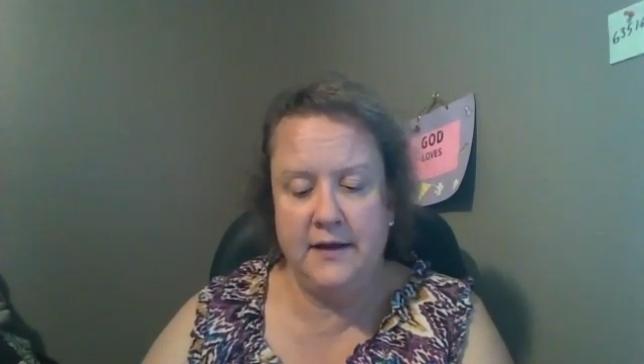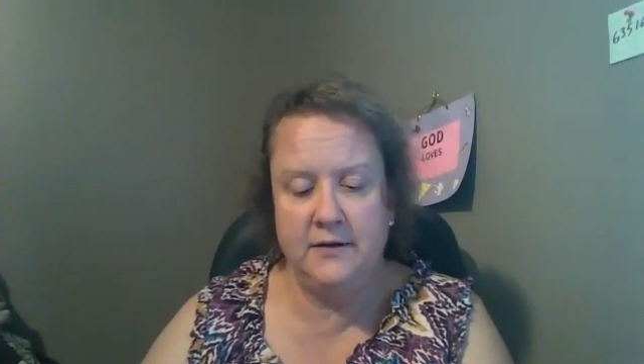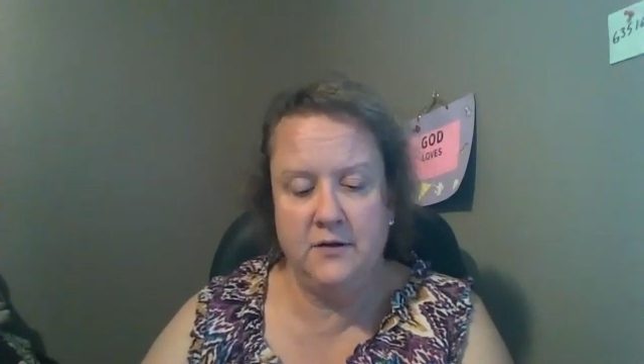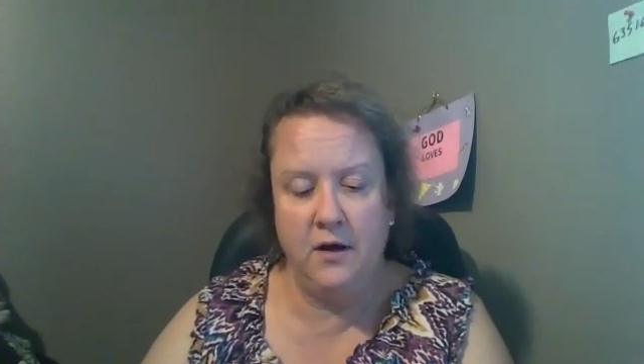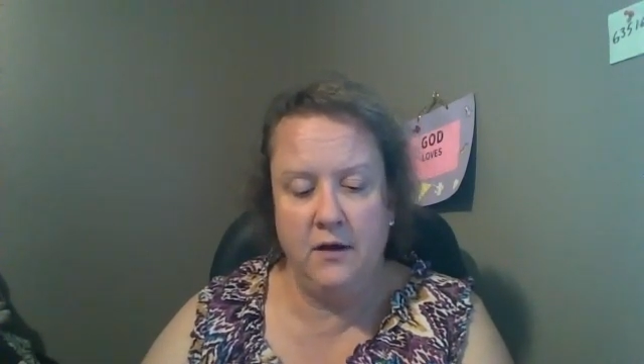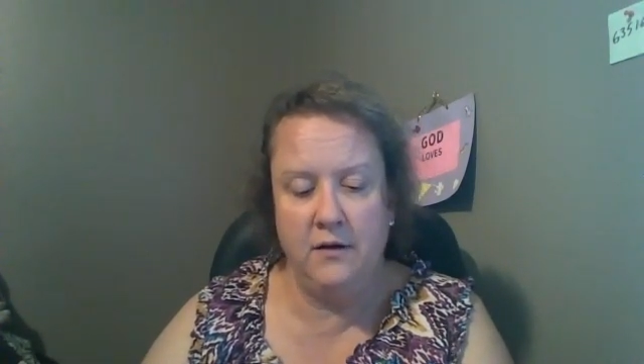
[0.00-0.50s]

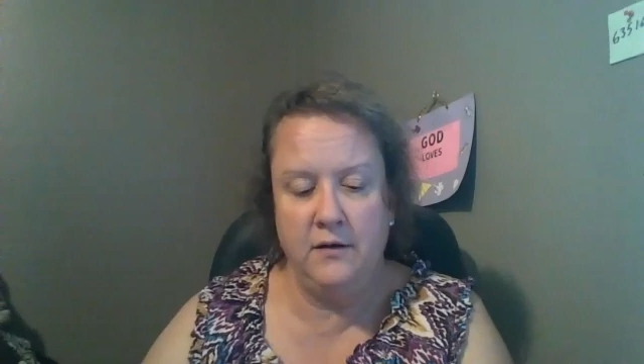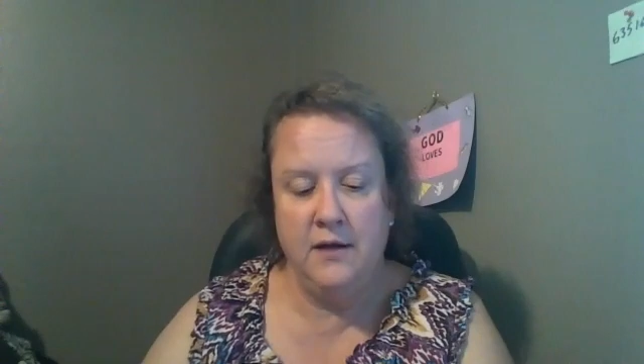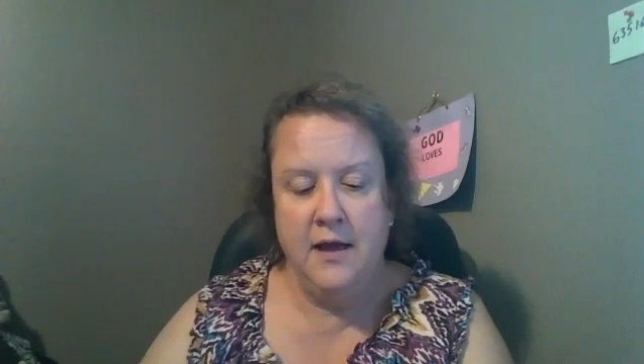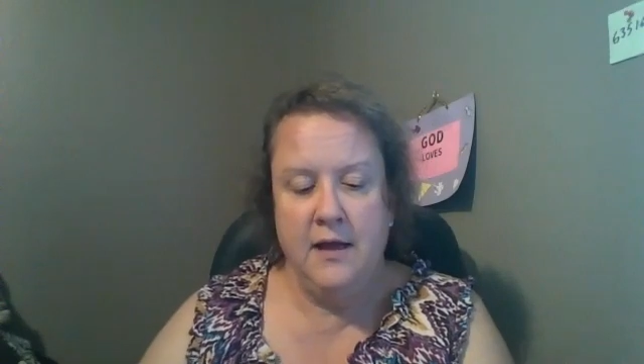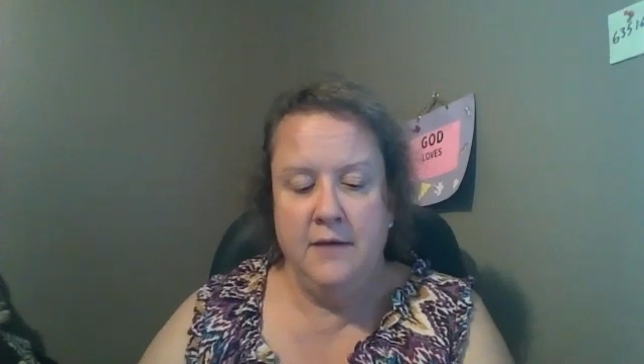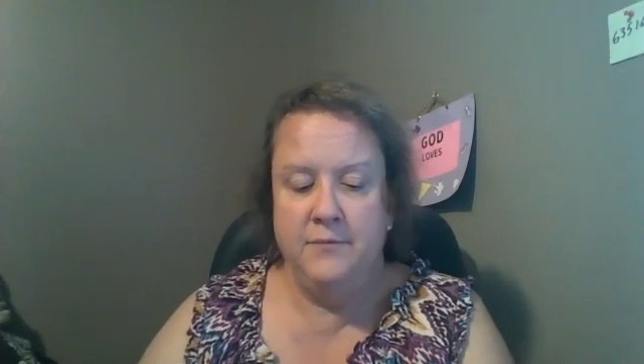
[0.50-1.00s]
call
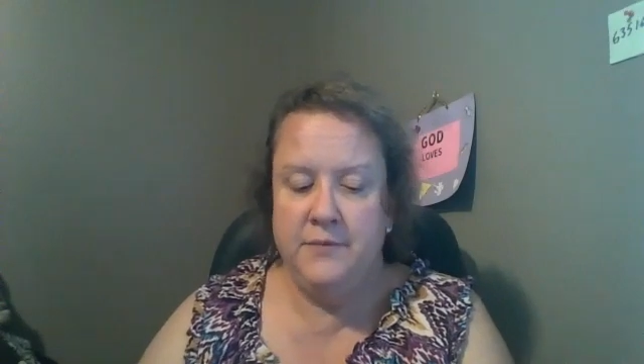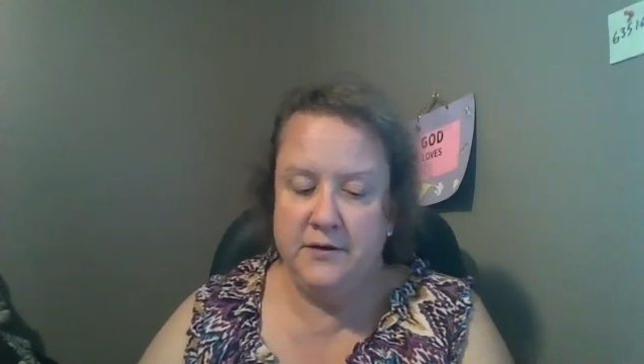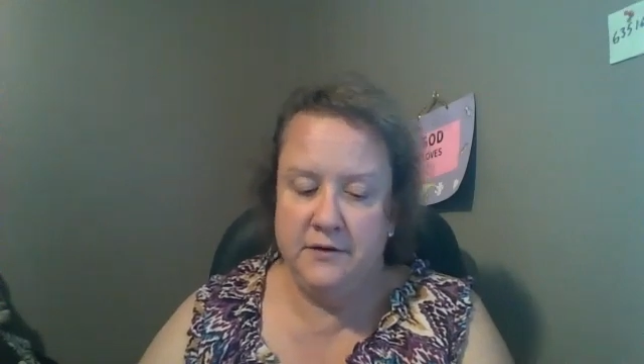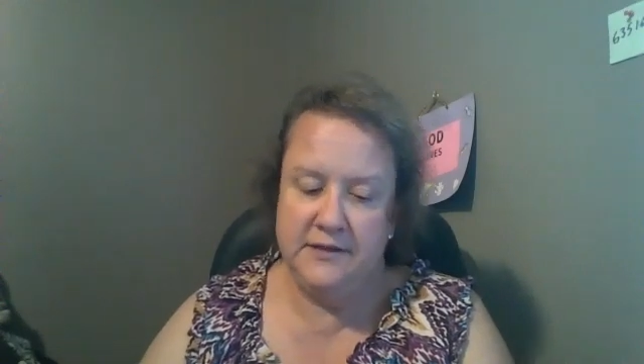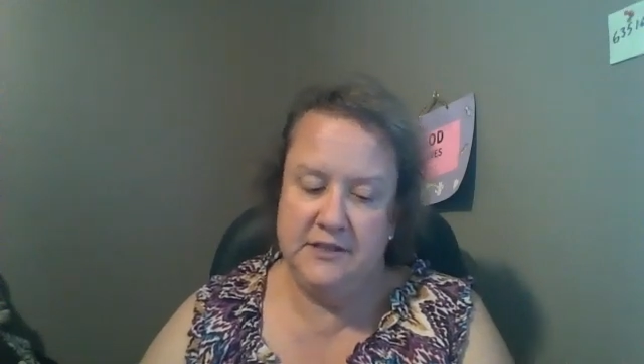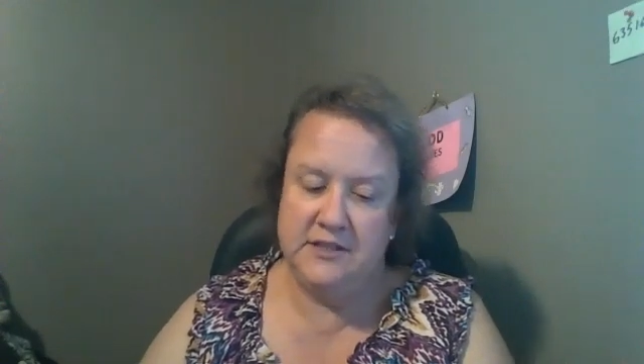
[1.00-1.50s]

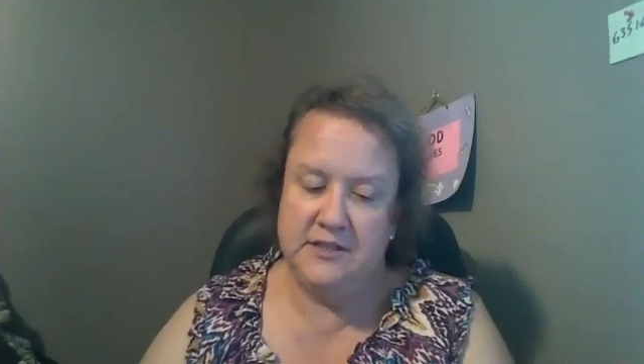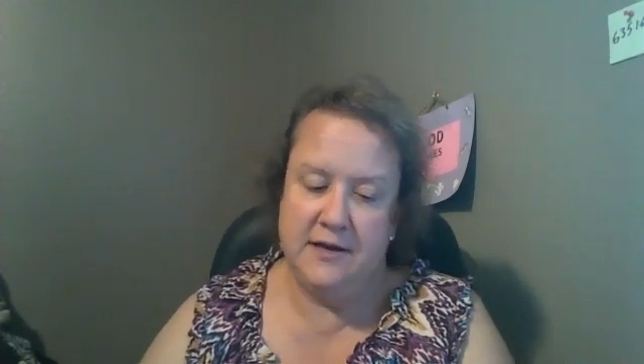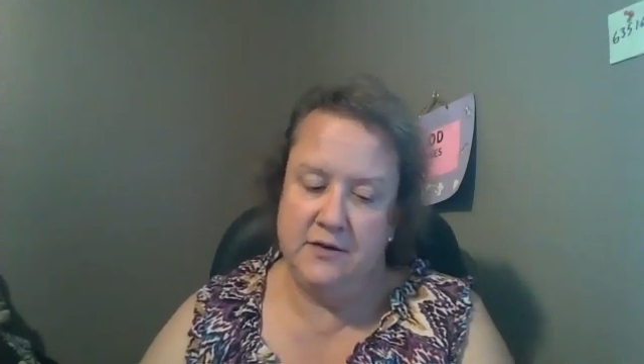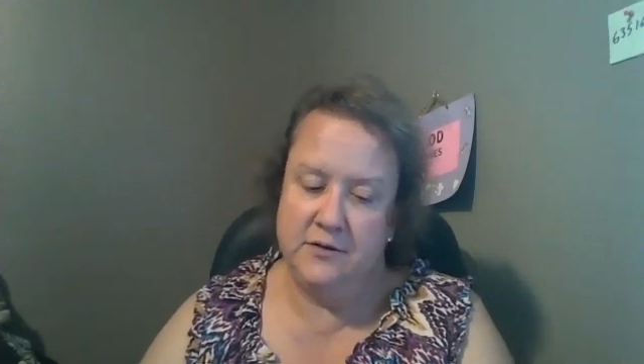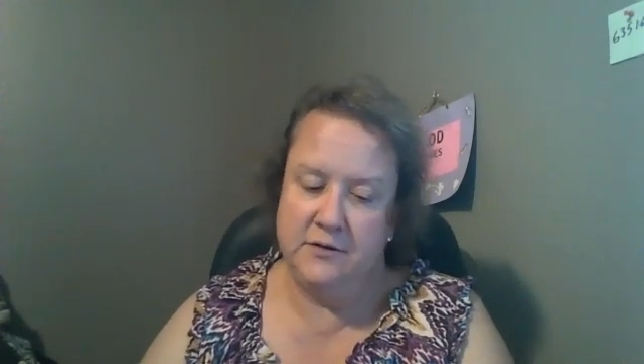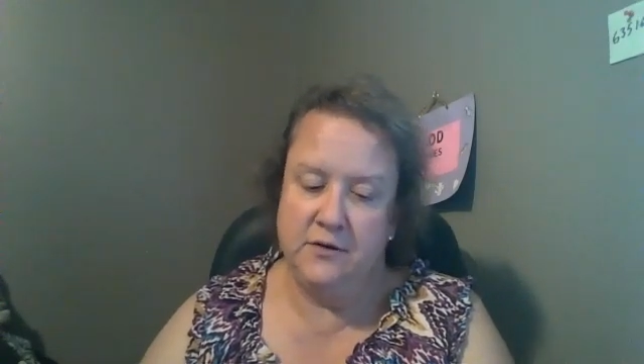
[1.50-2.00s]
bitterly
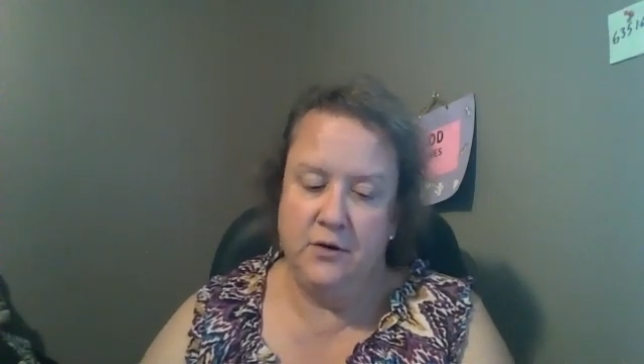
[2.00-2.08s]
tired,